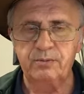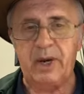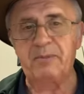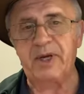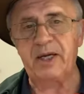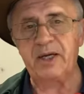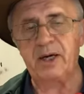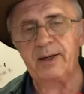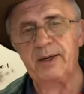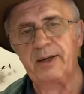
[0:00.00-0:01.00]
Maybe,
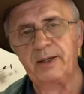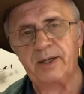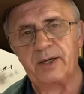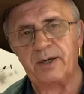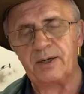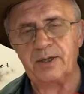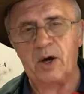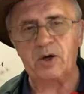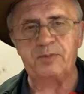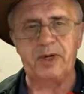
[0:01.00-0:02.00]
you know,
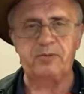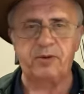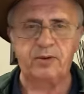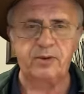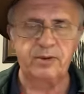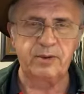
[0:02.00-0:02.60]
old people